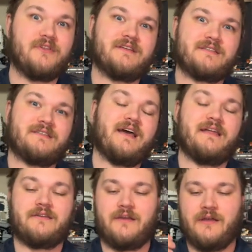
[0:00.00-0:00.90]
this
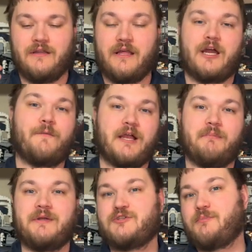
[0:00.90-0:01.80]
set, LEGO
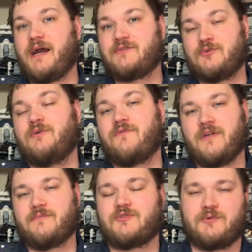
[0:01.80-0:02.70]
recommends you buy two of
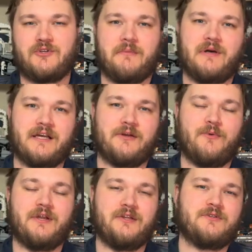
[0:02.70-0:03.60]
them. So we're talking about LEGO
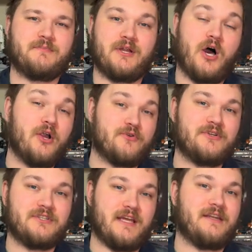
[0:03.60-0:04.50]
wanting you to spend
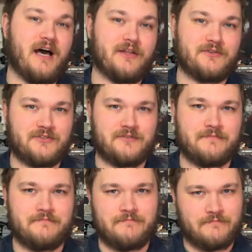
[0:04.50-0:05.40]
$110,
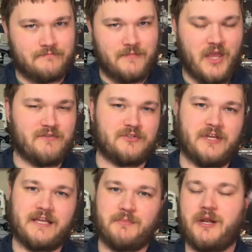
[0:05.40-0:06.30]
give or
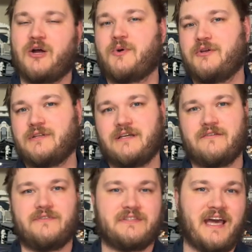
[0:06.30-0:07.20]
take, depending on where you
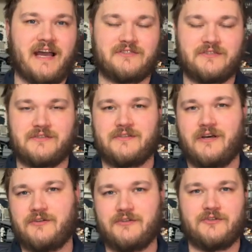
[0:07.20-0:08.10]
live, and taxes,
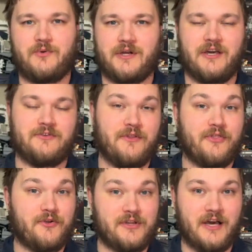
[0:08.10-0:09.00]
$120,
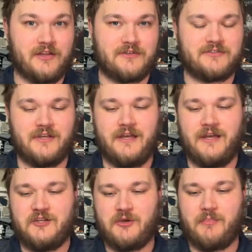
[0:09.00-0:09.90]
$130,
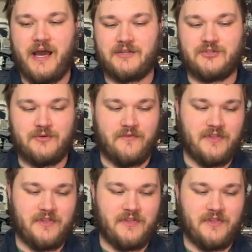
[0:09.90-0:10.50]
to buy two of